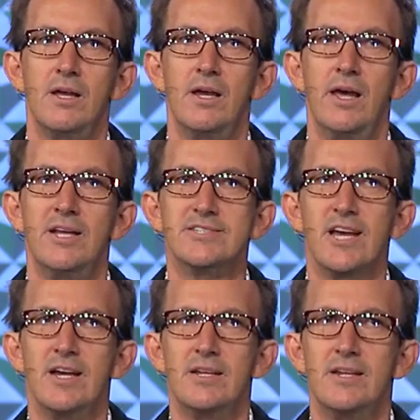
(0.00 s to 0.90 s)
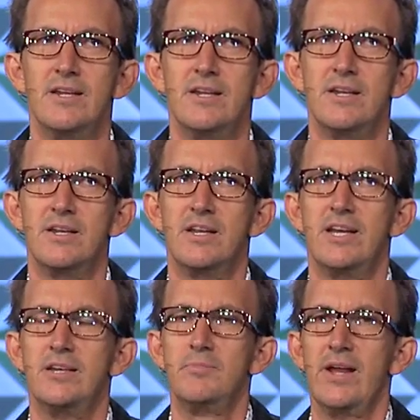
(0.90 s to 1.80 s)
And as that
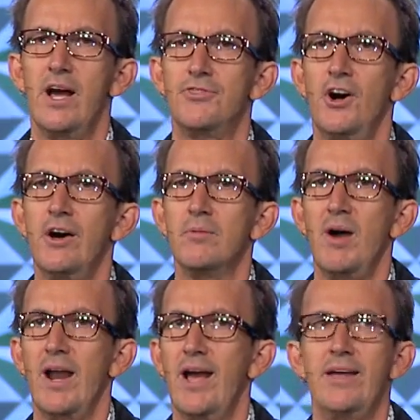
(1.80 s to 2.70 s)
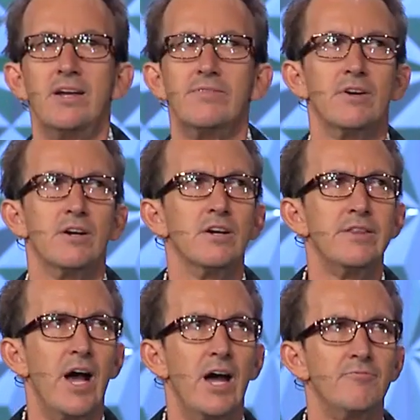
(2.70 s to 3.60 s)
hit me, I thought about it. I had never
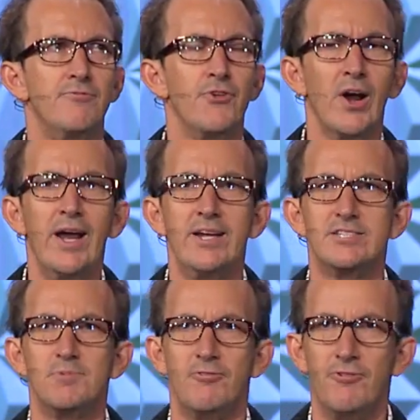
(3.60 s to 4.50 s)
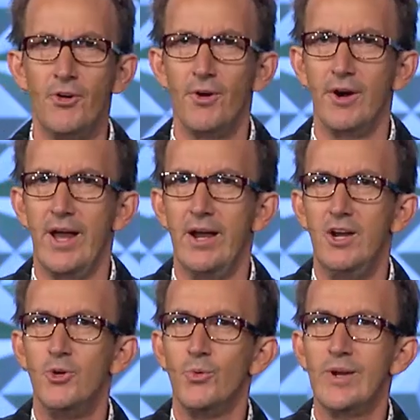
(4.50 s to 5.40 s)
heard that phrase before, and I
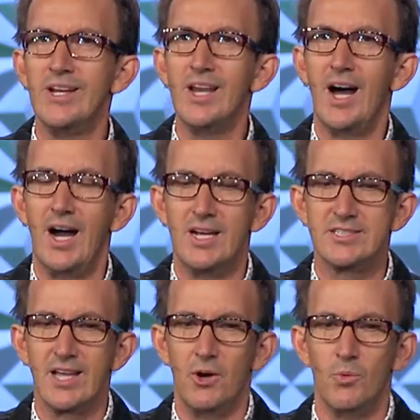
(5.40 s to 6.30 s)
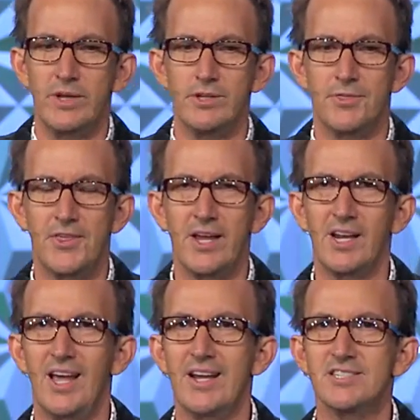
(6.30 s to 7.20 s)
realized that when you think
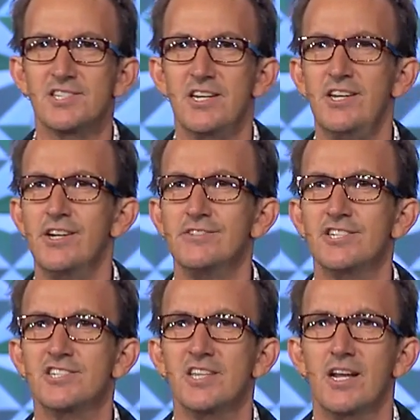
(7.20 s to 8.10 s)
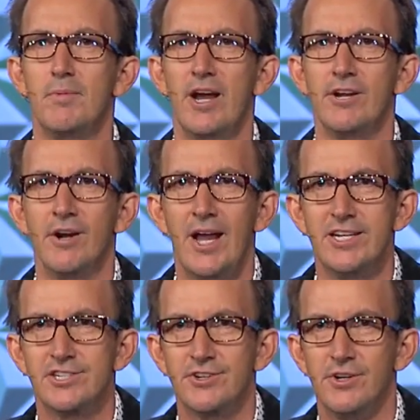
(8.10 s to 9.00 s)
legacy, you don't just think about your
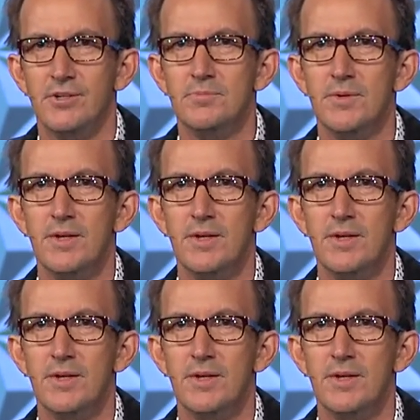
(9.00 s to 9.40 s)
age group,